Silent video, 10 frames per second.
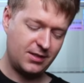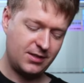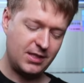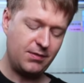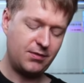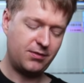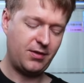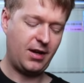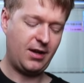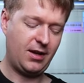seventh
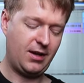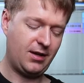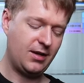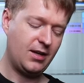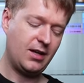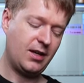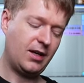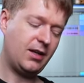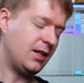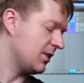fret here,
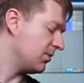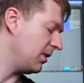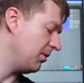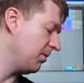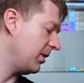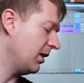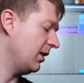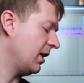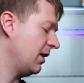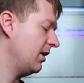and that's where we bring
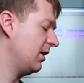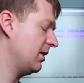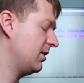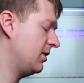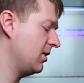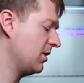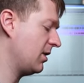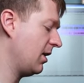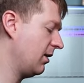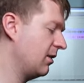in that, you know,
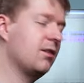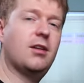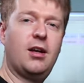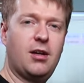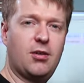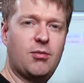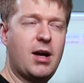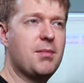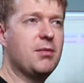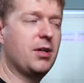Digitech uh,
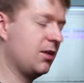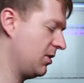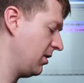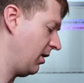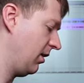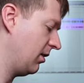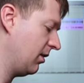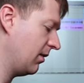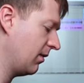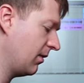whammy ricochet.
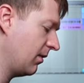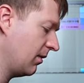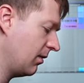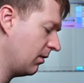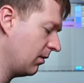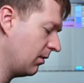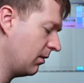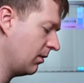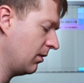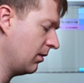
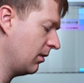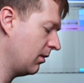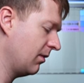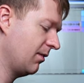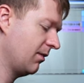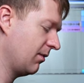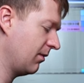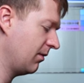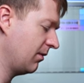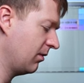
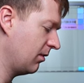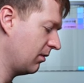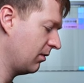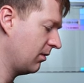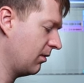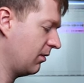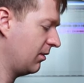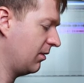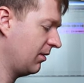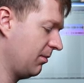
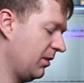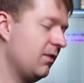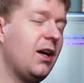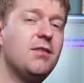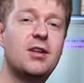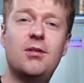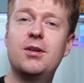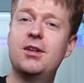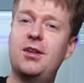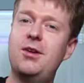But if you haven't got
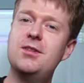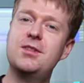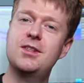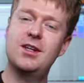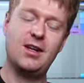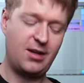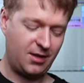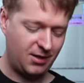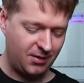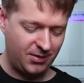one of those,
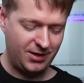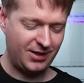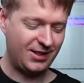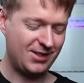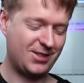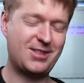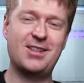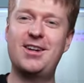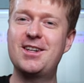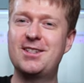um, it's just
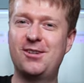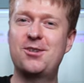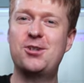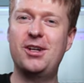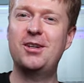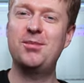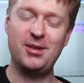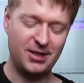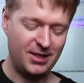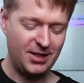a nice little trick,
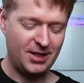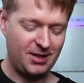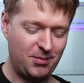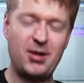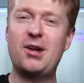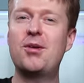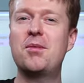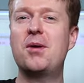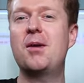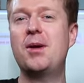but you might not want
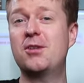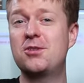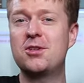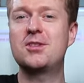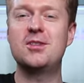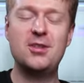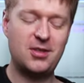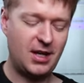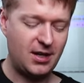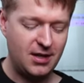to buy a pedal just to do
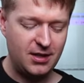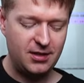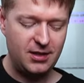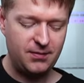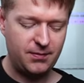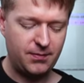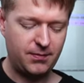that, then